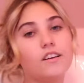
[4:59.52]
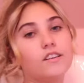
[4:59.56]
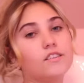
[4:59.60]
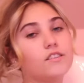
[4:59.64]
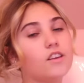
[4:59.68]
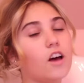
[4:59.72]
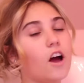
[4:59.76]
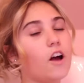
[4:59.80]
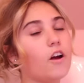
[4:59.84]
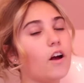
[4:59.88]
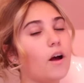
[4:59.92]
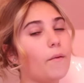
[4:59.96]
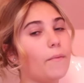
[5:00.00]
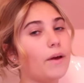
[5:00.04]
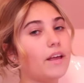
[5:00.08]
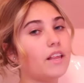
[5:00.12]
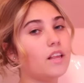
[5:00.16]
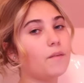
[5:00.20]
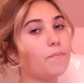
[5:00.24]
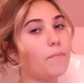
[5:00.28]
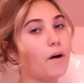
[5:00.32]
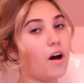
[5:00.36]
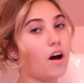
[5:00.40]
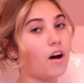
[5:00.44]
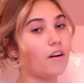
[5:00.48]
So I'm
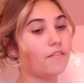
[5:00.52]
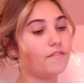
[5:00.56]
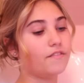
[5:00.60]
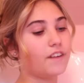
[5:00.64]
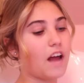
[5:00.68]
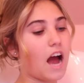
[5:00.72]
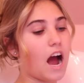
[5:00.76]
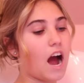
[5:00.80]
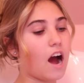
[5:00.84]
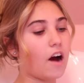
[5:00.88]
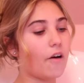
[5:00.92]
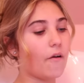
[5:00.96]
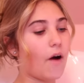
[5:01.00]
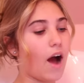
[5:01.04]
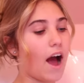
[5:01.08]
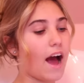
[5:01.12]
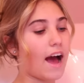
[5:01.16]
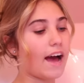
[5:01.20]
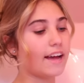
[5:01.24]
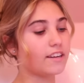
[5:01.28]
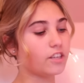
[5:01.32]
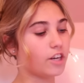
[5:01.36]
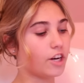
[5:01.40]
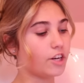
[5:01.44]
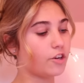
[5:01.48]
in the bath now,
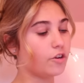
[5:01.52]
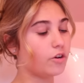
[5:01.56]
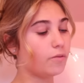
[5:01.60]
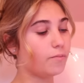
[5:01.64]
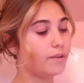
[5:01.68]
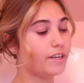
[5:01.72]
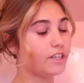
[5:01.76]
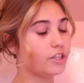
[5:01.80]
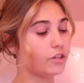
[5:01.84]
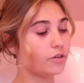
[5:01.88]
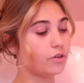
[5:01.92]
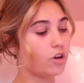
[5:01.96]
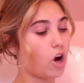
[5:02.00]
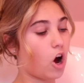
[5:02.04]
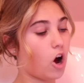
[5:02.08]
and I normally do